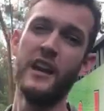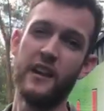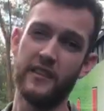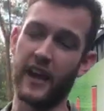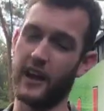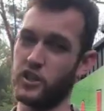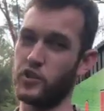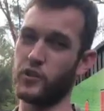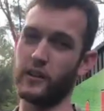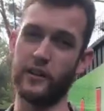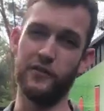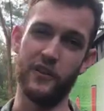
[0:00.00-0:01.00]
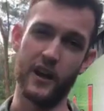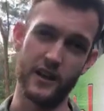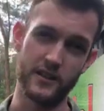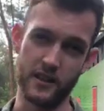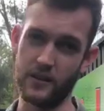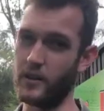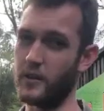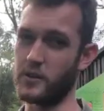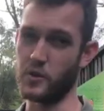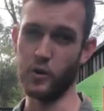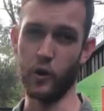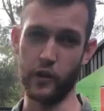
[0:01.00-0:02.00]
They are strictly found in those
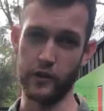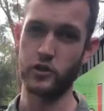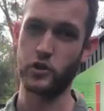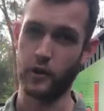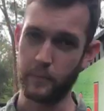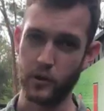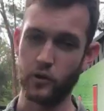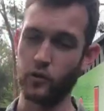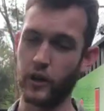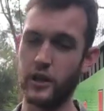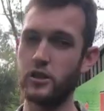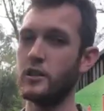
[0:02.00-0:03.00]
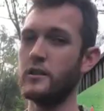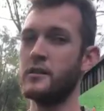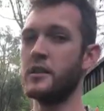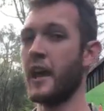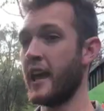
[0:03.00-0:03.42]
northern tropical regions